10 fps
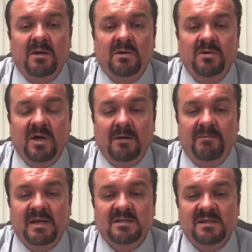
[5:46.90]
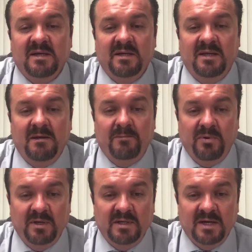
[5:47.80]
who had baseline and
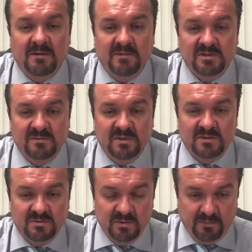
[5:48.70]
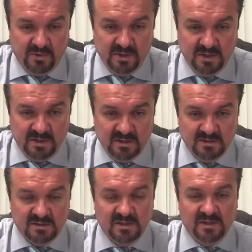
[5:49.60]
endpoint data measurements reported in the
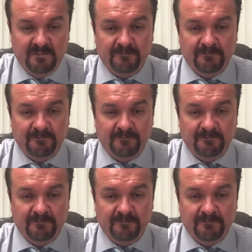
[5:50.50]
study.